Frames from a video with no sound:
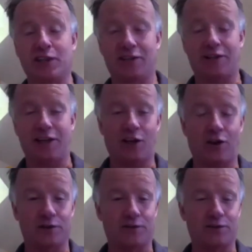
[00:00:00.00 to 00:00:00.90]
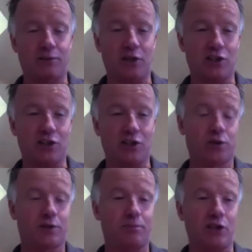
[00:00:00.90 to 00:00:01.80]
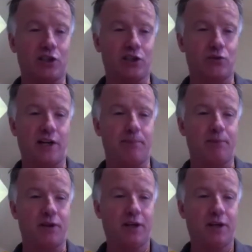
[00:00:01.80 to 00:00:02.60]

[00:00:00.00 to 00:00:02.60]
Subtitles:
in lots of species, all species really, but